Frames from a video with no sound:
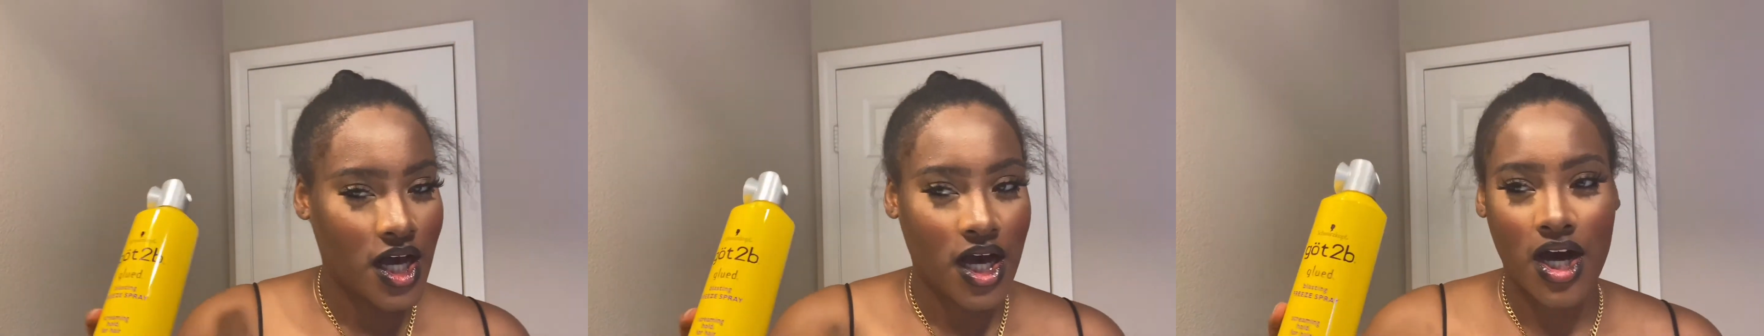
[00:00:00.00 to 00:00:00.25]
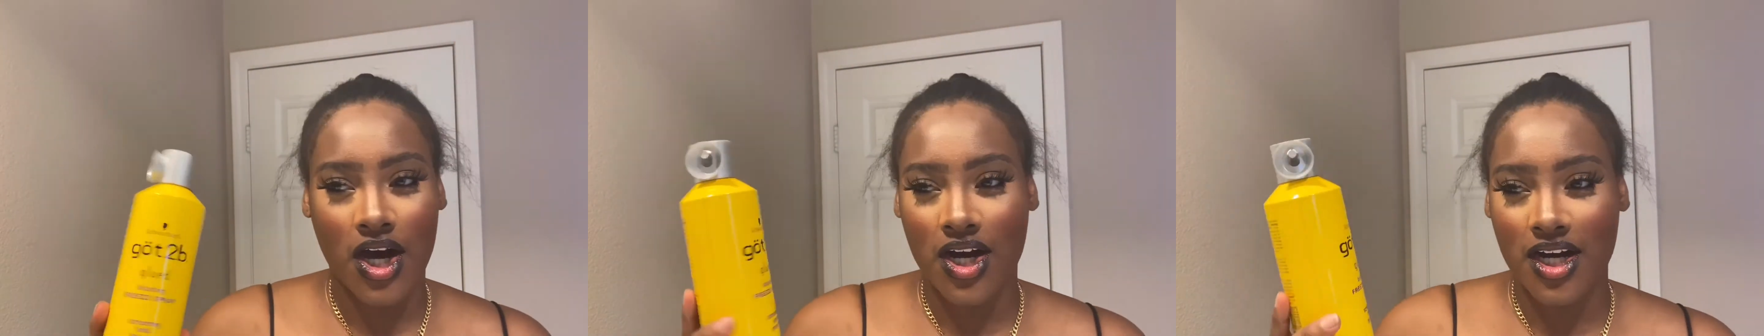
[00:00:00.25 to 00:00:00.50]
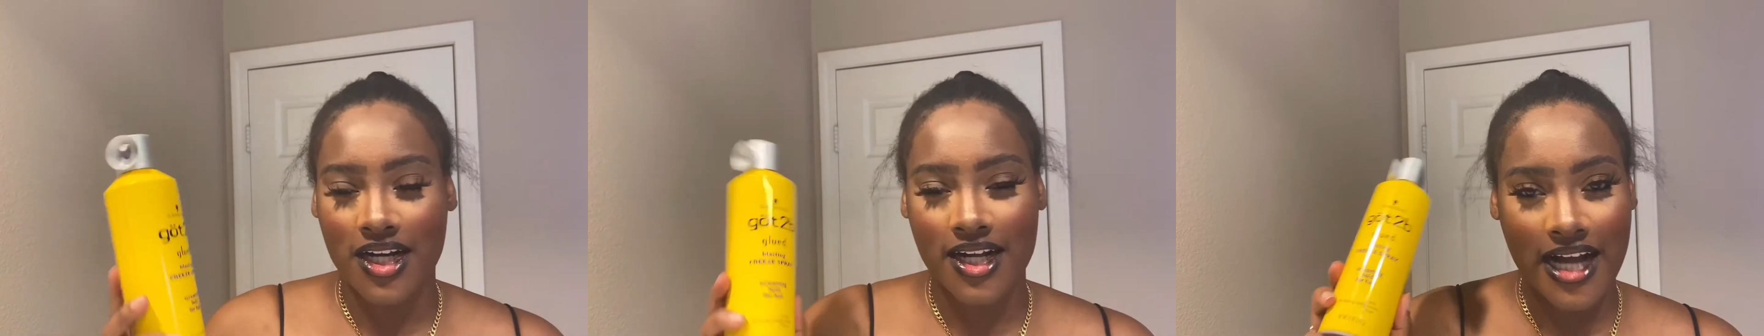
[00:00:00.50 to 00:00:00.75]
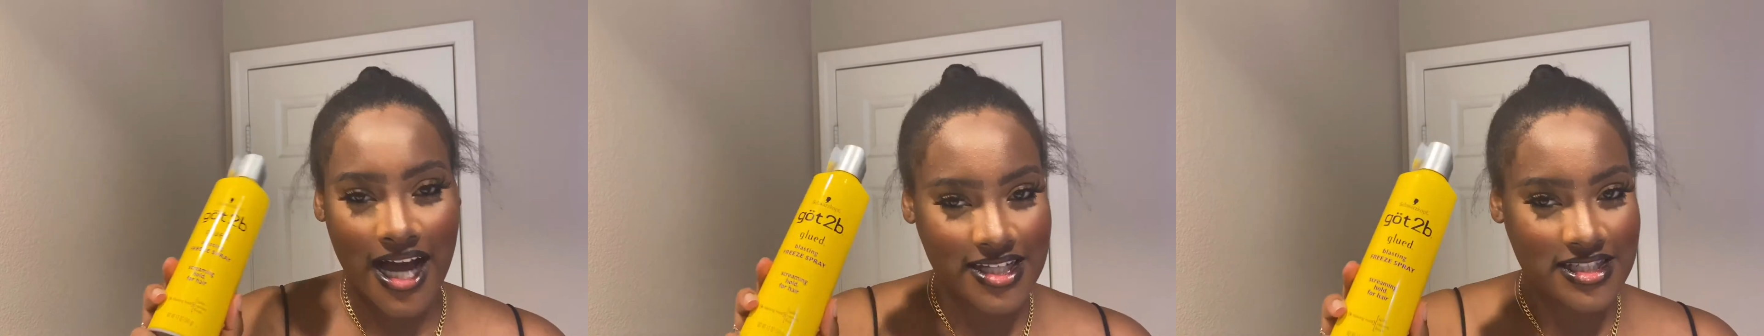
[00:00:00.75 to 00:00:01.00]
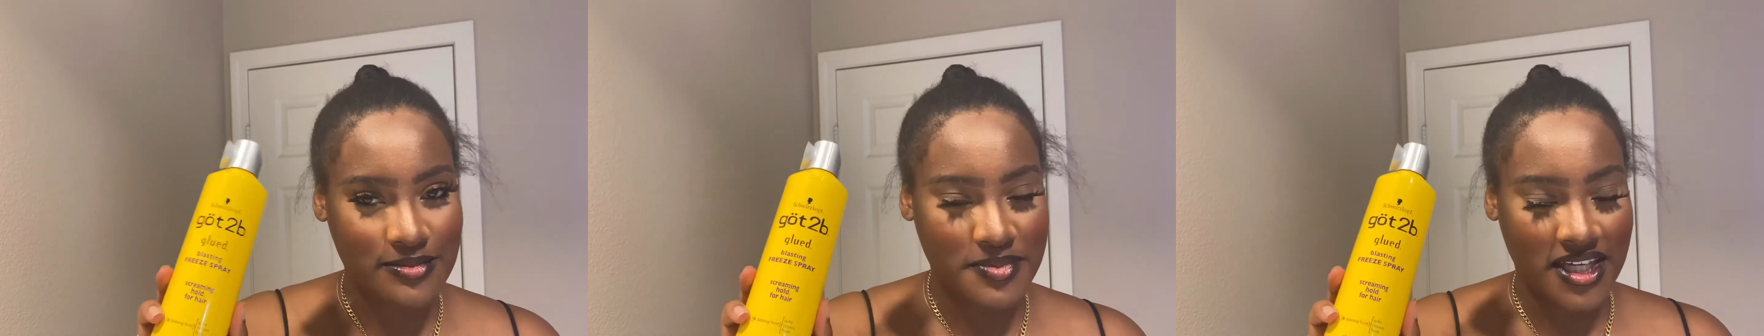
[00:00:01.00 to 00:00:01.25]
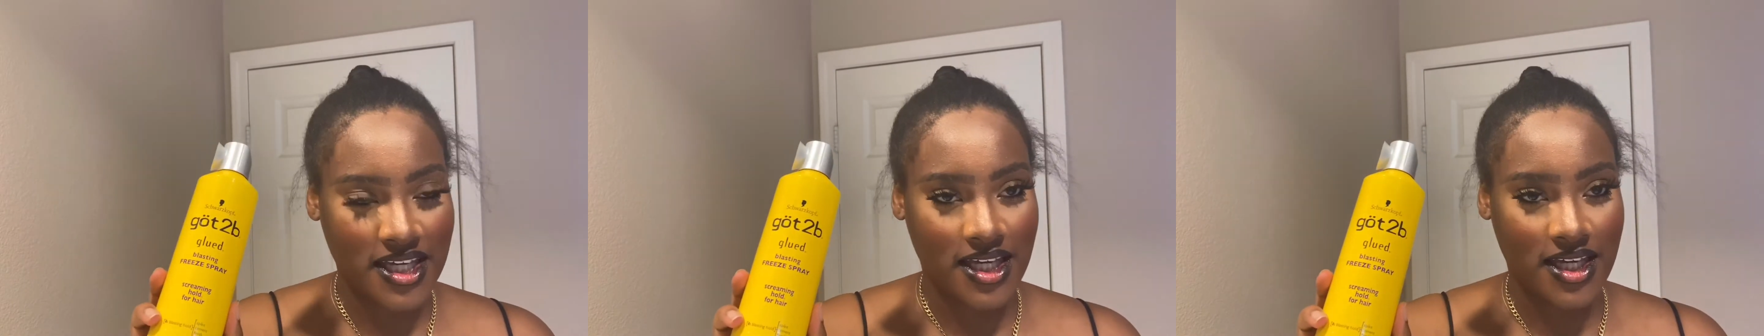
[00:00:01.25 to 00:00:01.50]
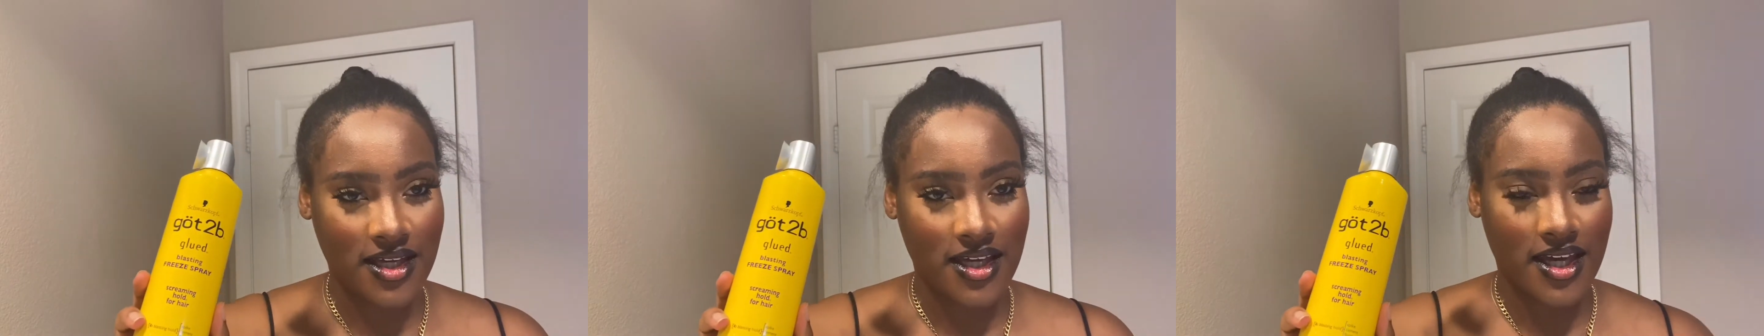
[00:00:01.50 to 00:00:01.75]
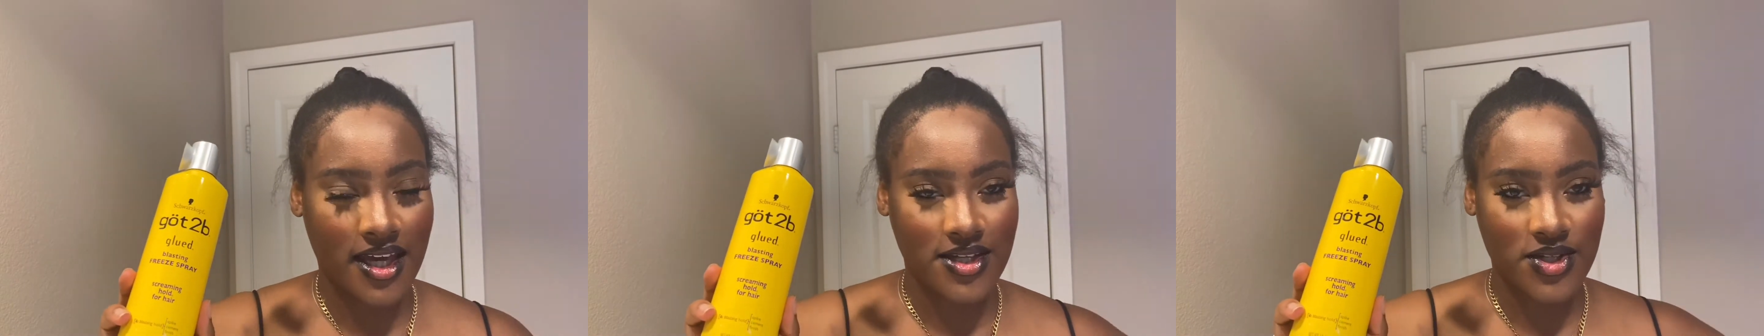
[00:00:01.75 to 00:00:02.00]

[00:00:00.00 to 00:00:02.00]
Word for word: our got2b and